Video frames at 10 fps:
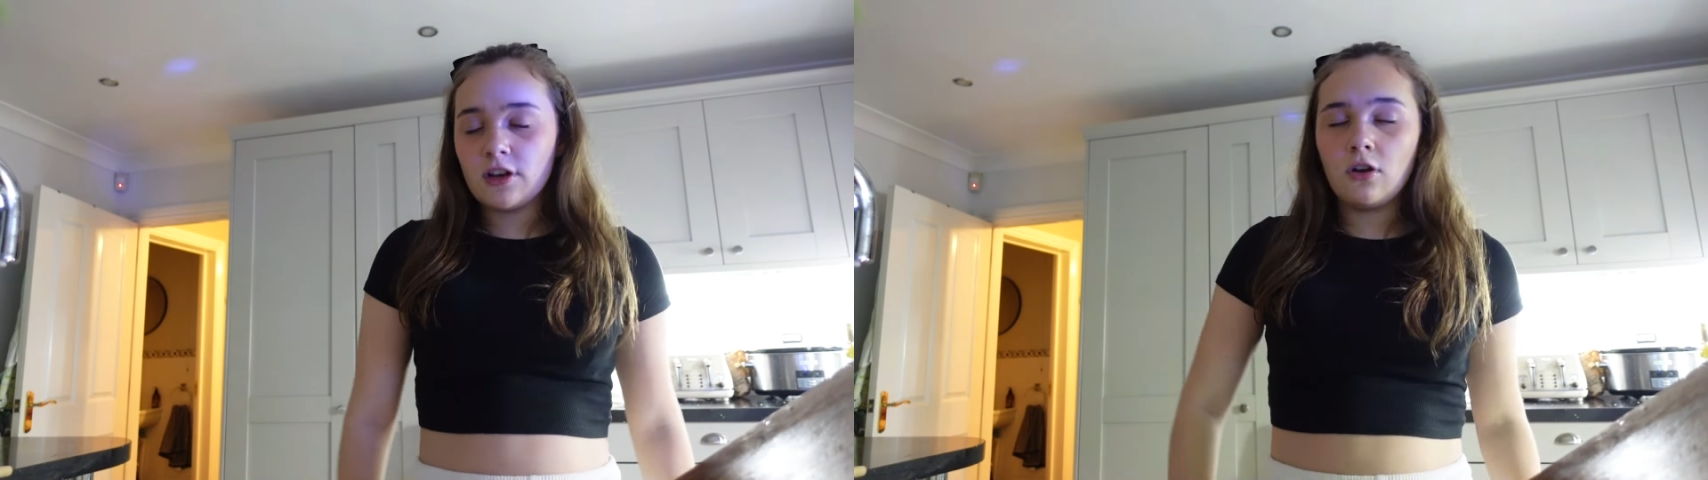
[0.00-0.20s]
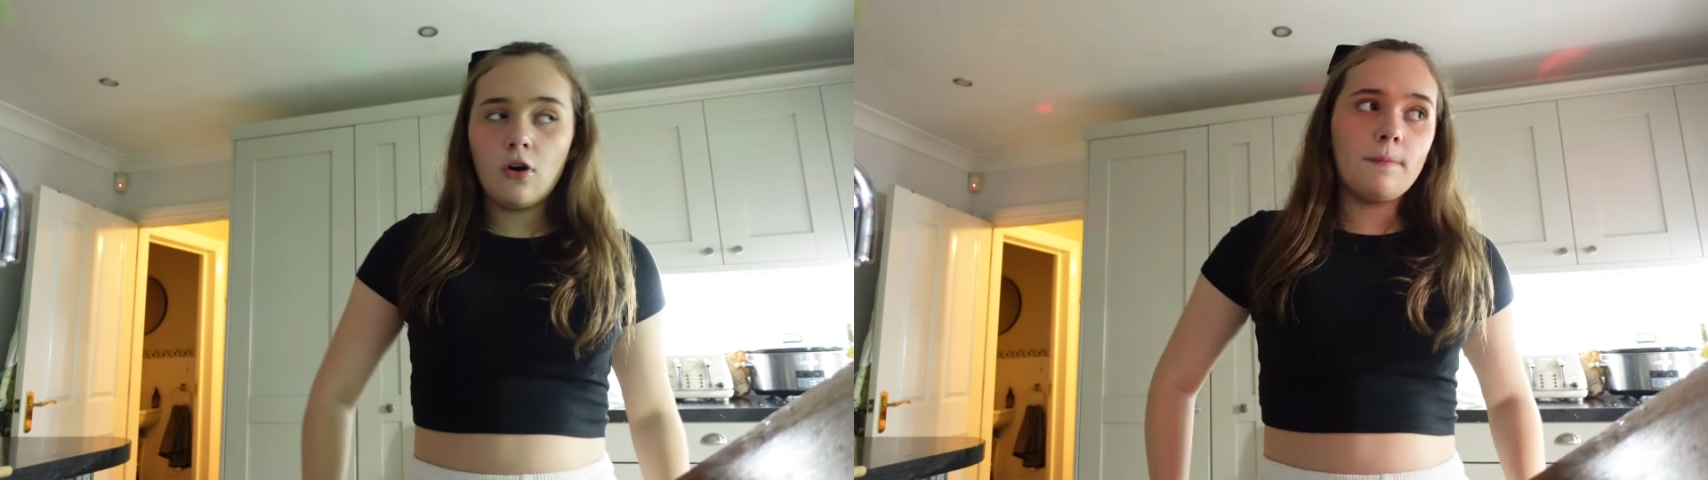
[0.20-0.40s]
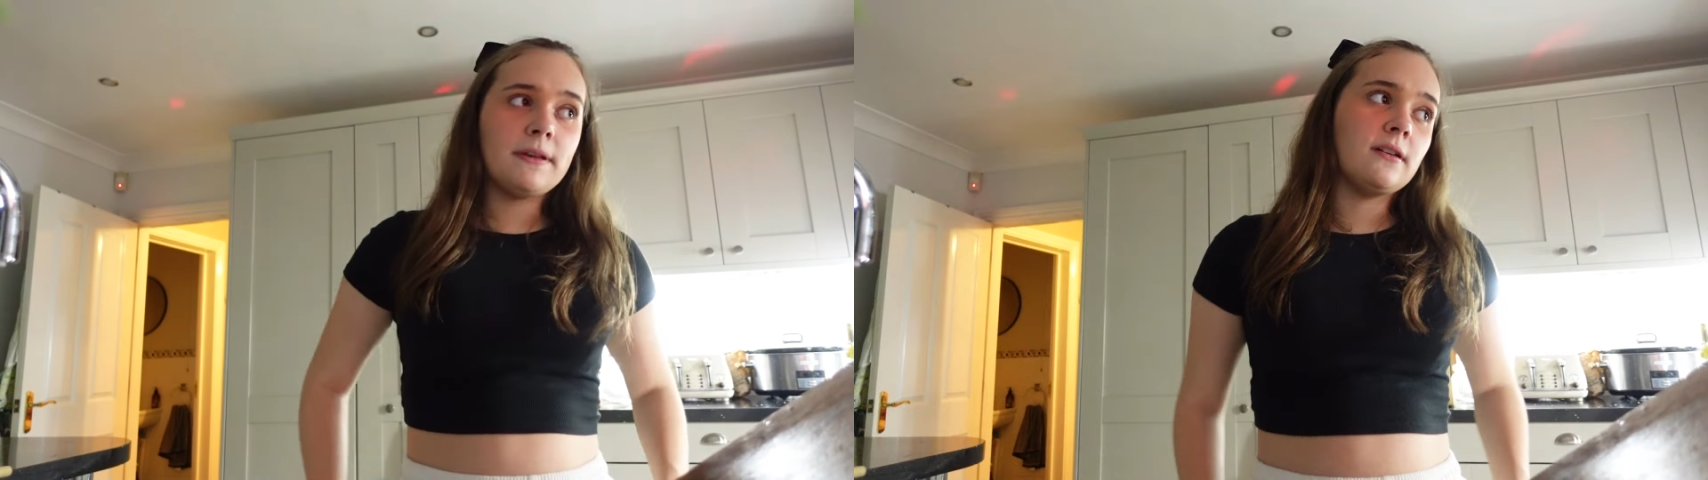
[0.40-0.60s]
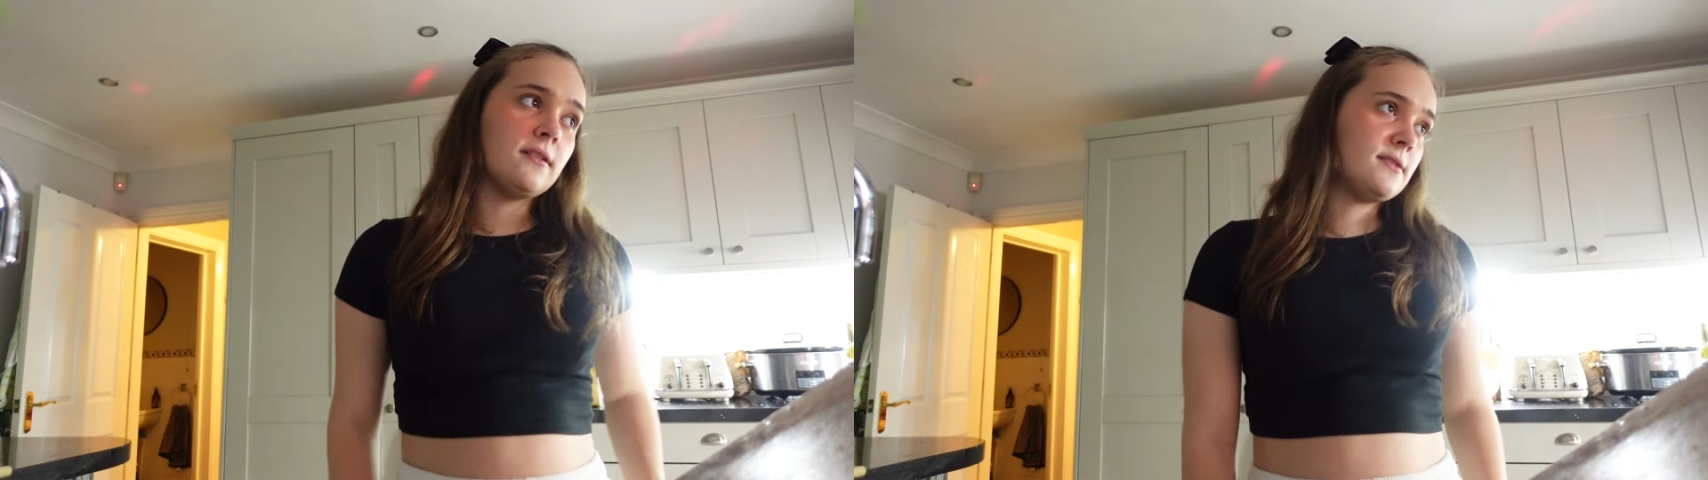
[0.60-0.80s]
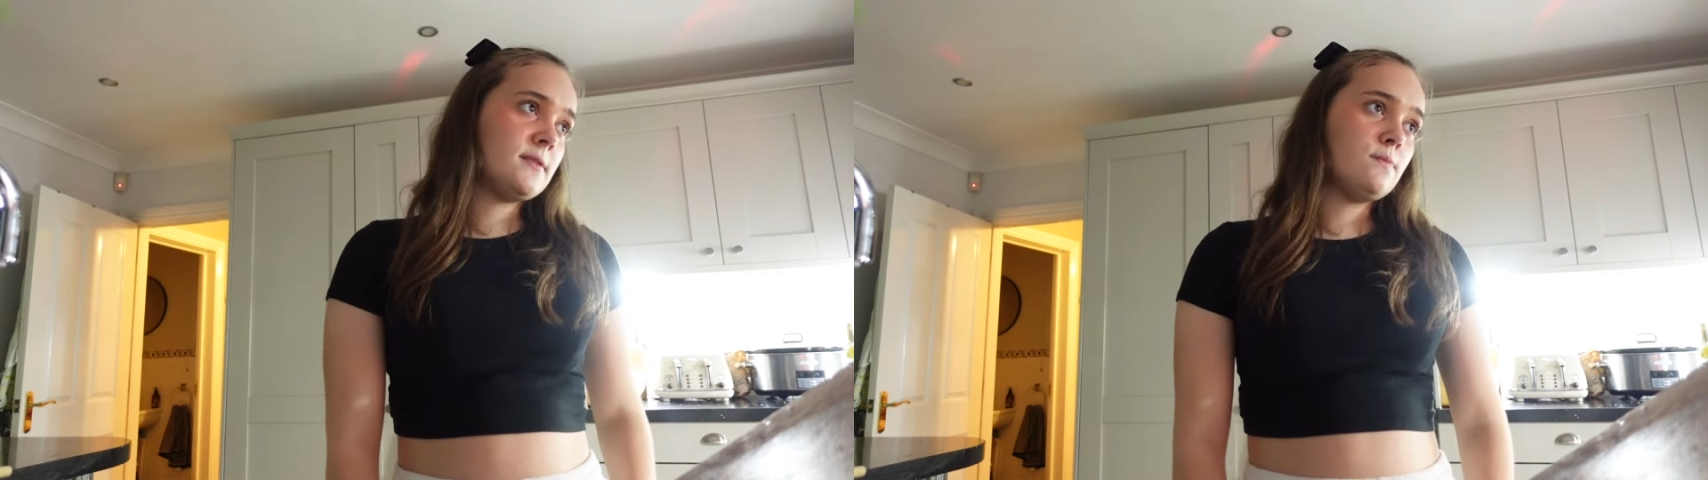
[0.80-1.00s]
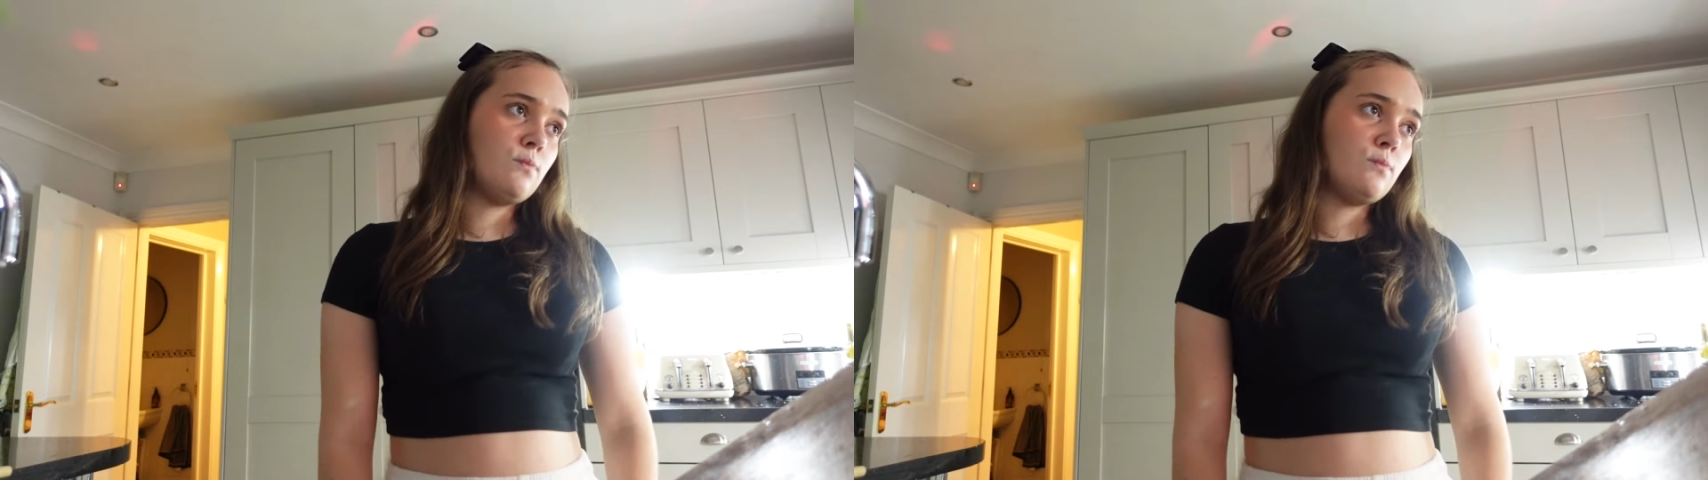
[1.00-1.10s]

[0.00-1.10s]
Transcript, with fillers: a lot because